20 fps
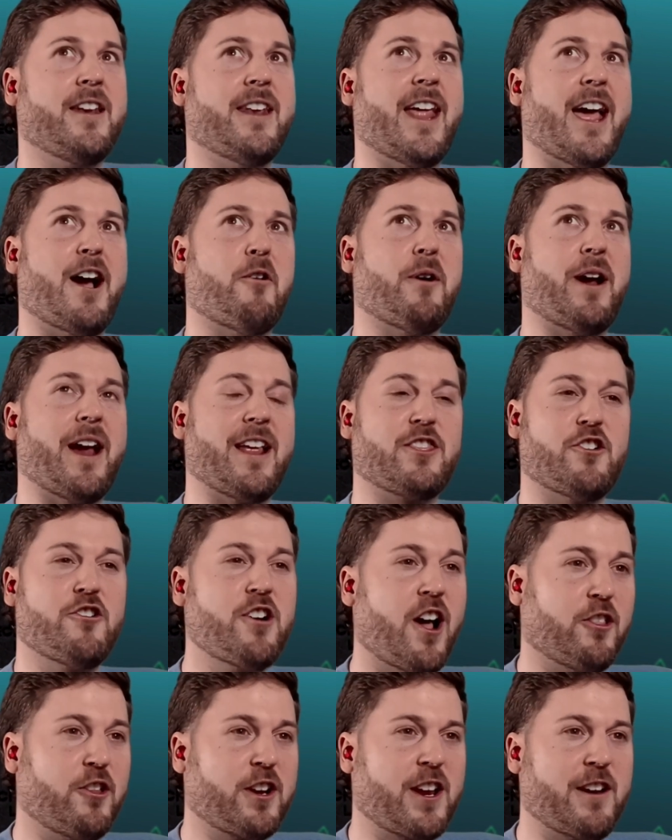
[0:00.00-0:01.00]
Now,
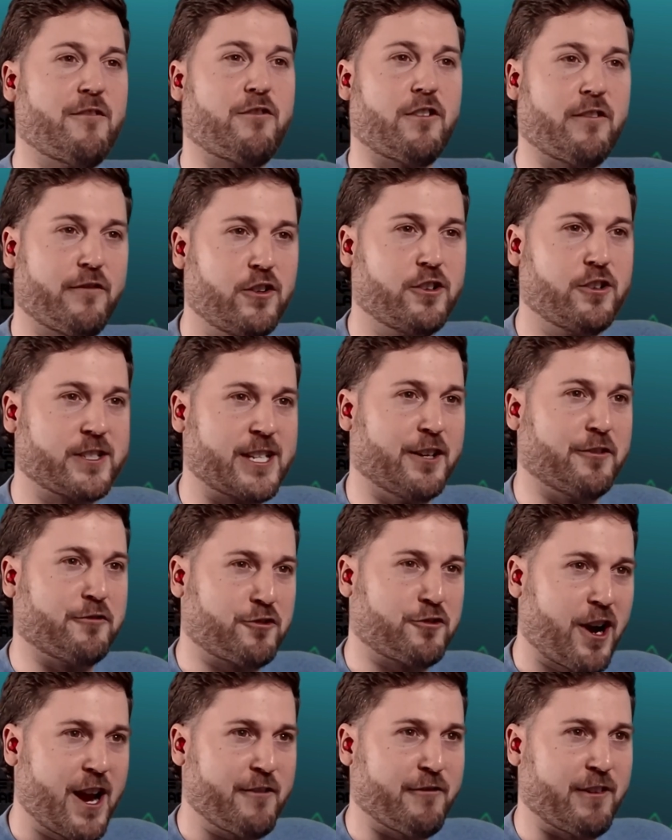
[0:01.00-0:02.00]
they're not looking for full
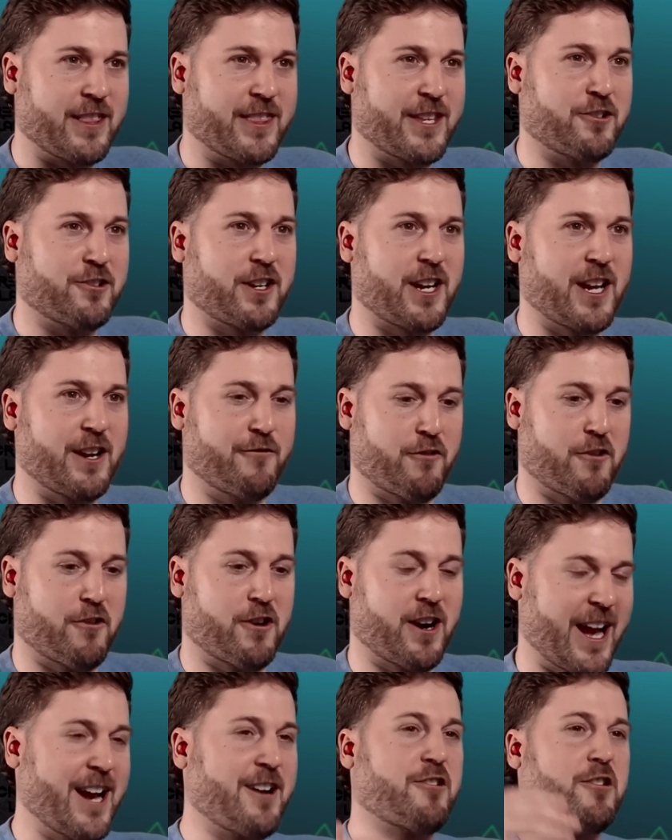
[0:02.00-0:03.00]
self-driving. They're looking
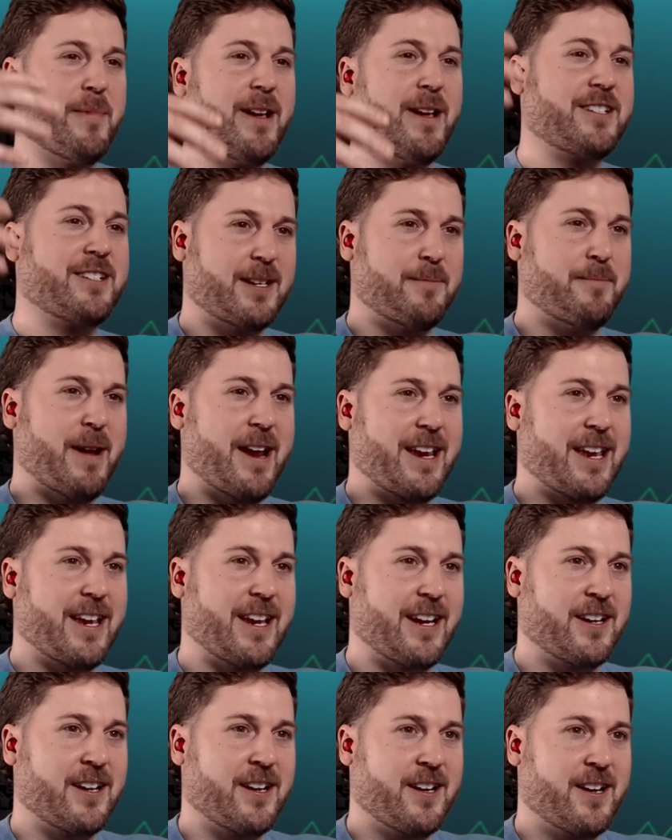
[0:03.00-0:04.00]
for incrementally
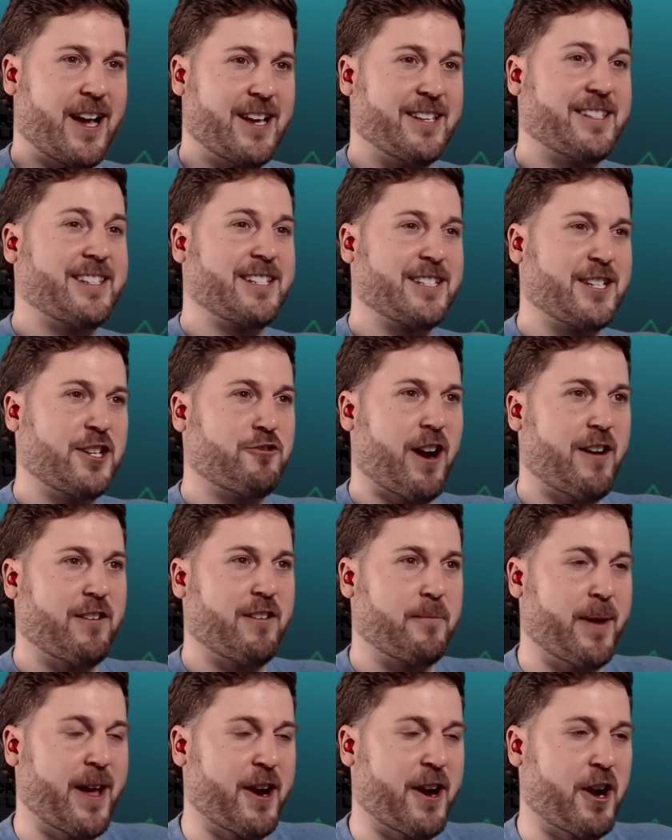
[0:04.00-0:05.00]
making assisted
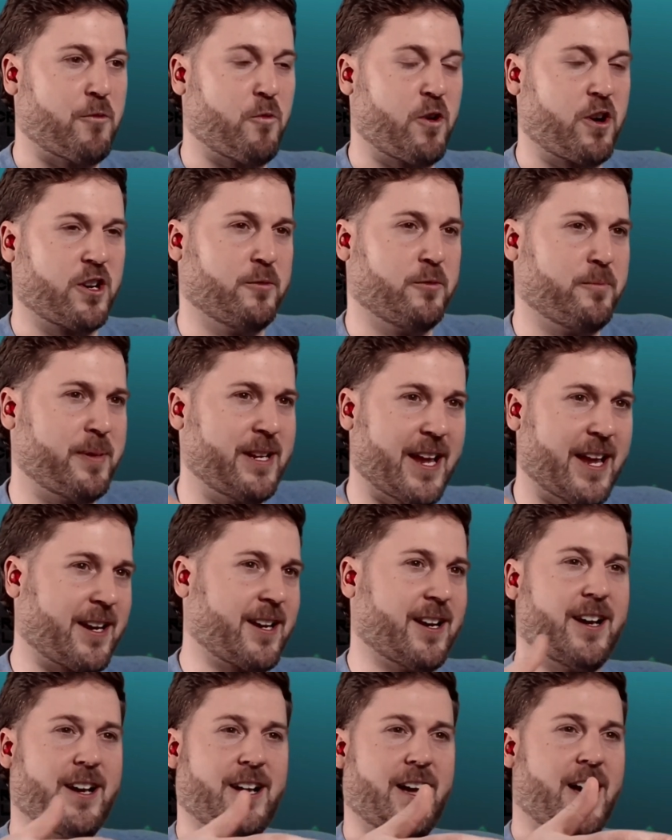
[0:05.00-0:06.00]
driving better, where it'll be
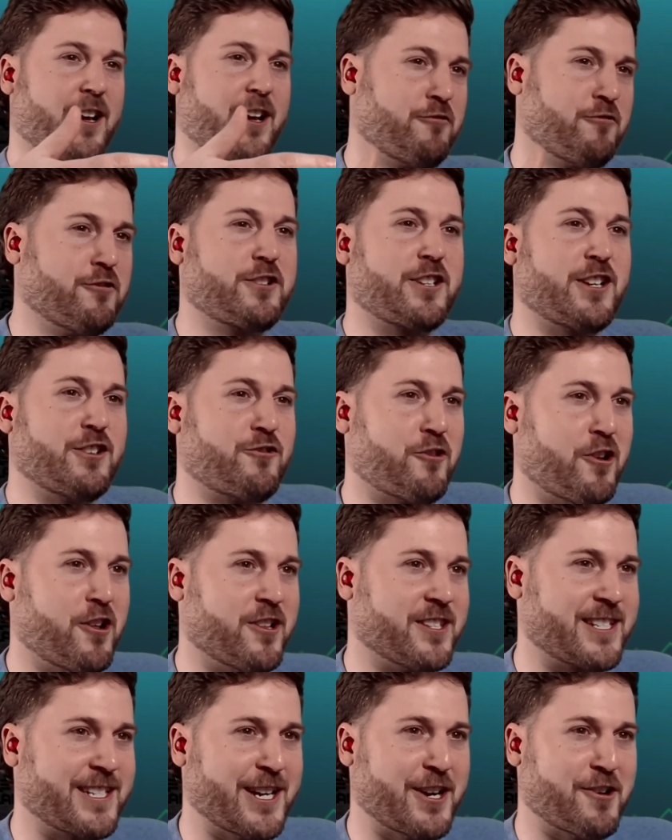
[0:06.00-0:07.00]
like a cruise
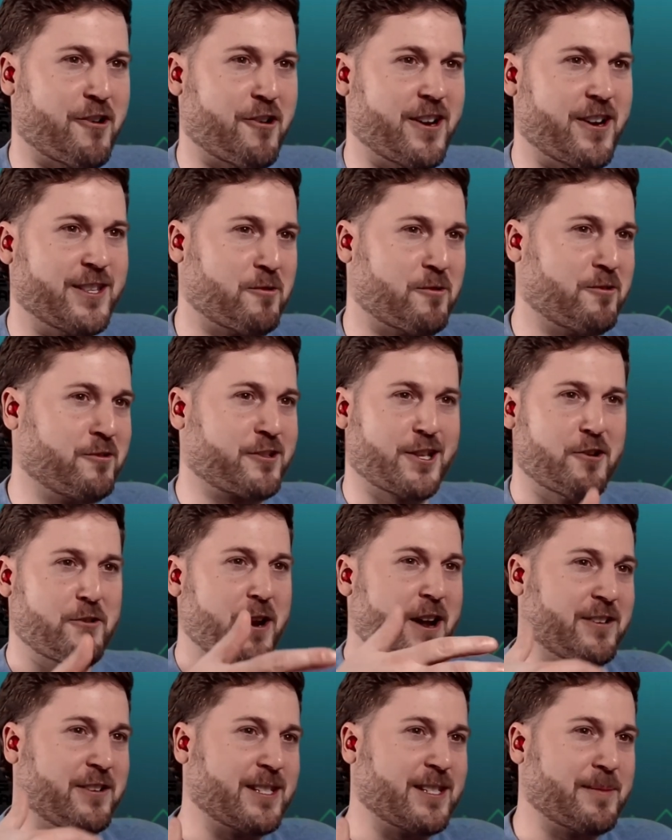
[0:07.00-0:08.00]
control on steroids, where it'll
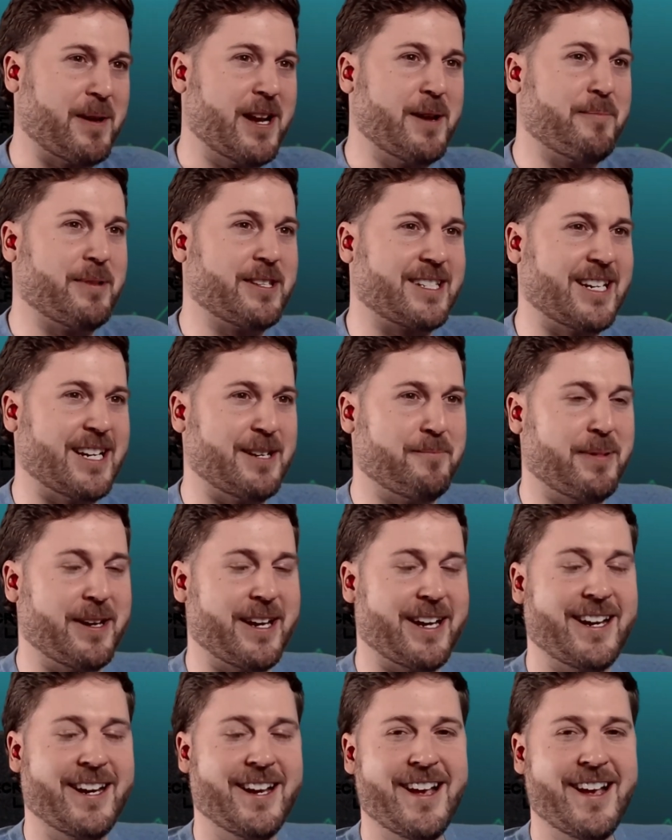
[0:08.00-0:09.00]
slow down and speed up as need
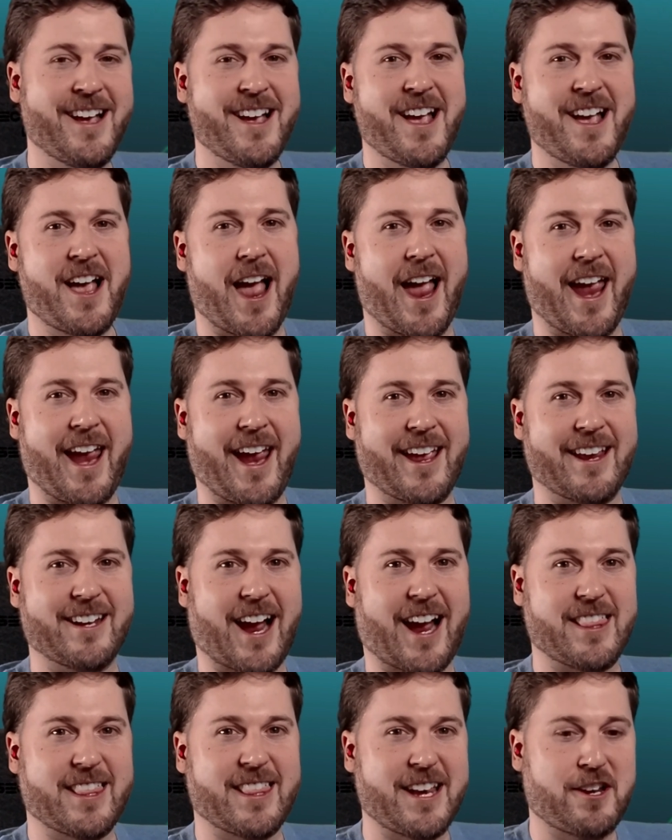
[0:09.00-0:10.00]
be.
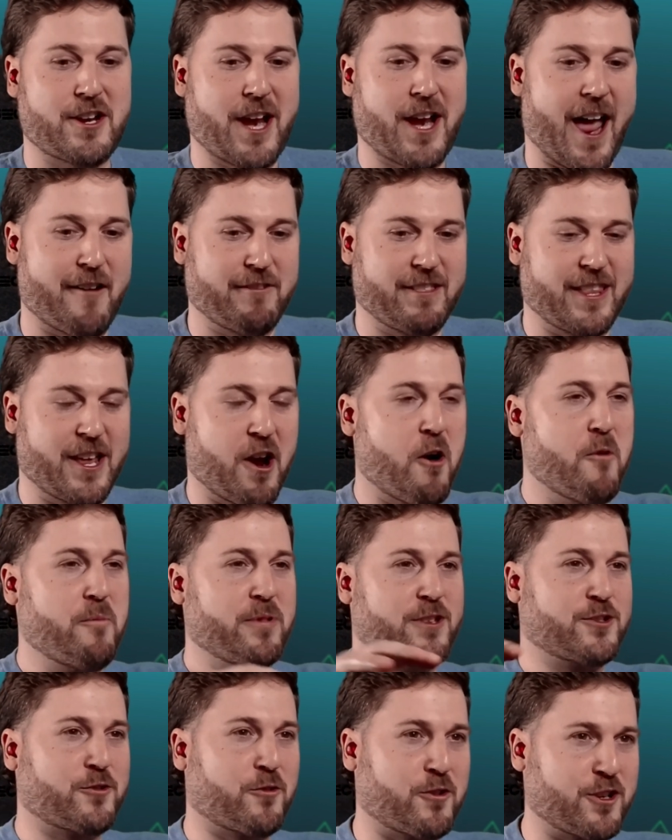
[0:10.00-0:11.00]
And I think having the
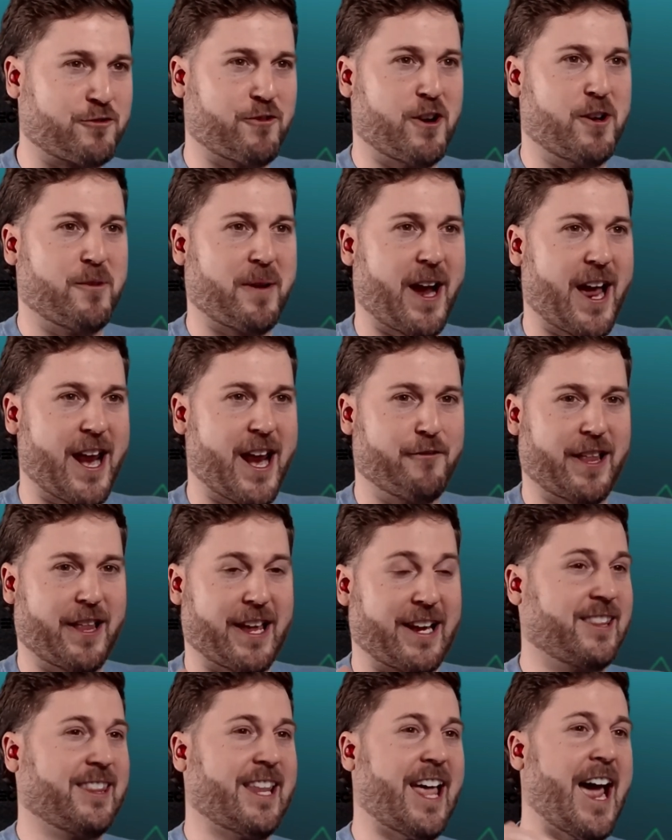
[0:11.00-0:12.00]
open source realm kind of
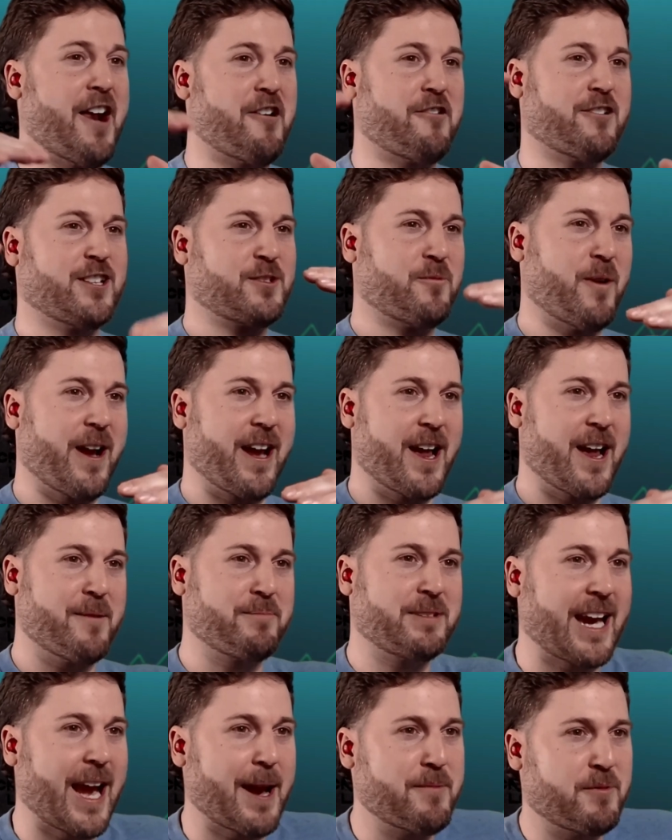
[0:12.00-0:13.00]
like ladder its way
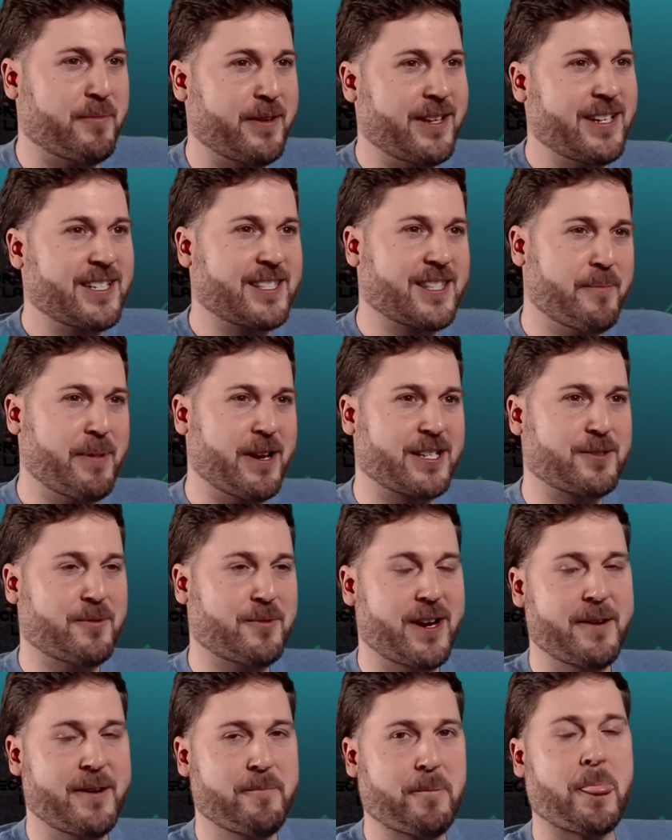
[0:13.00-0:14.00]
up to capabilities is the
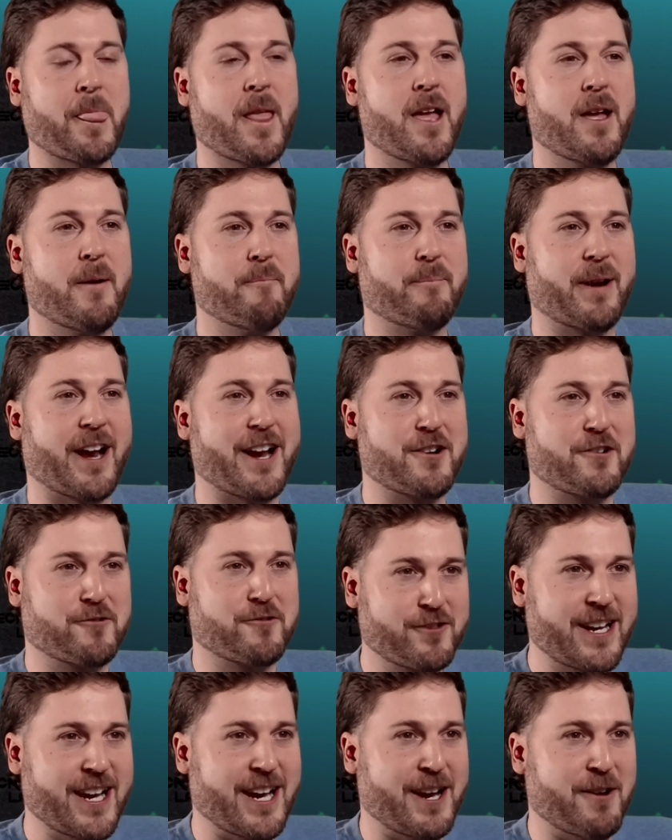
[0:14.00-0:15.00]
best way. But I
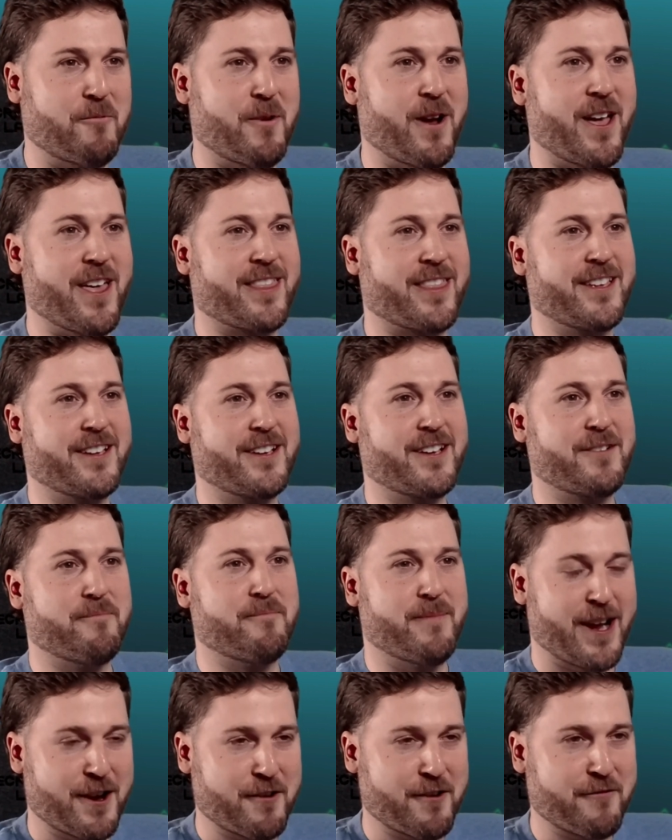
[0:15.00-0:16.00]
agree with
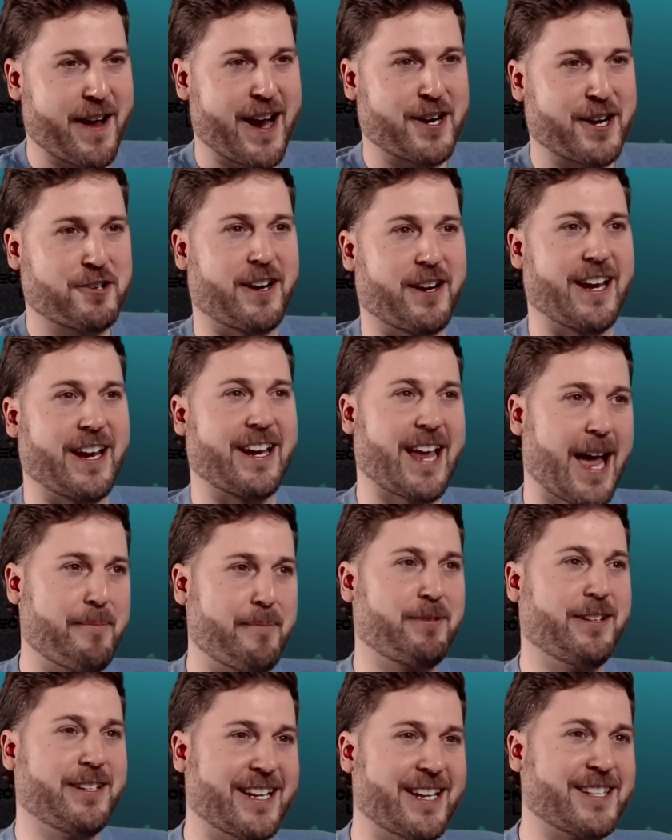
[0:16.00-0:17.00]
manufacturing,
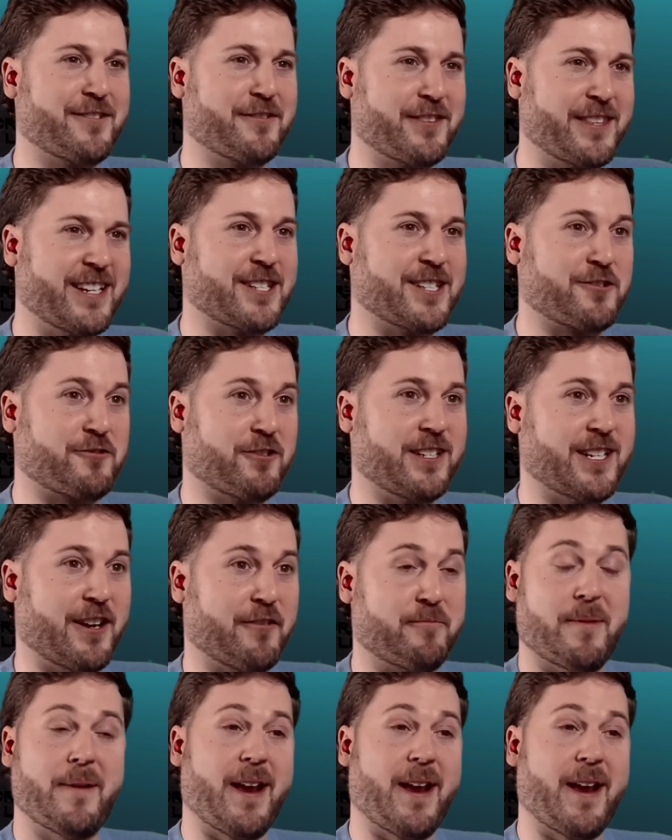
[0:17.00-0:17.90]
capital intensive things is really tough.